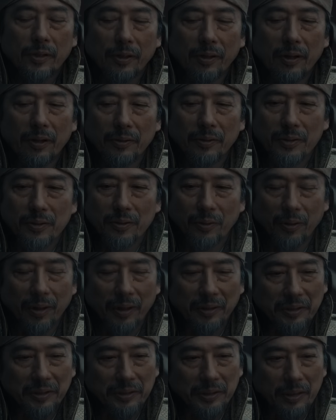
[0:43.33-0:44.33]
give my theories
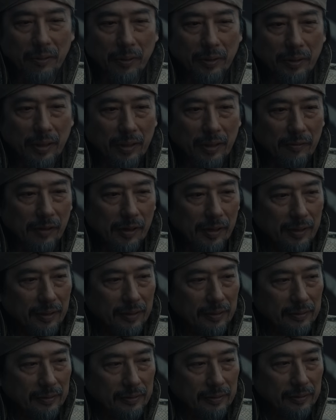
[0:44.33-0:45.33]
and predictions on what I
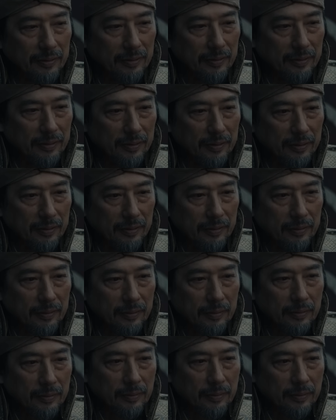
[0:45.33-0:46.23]
think will happen.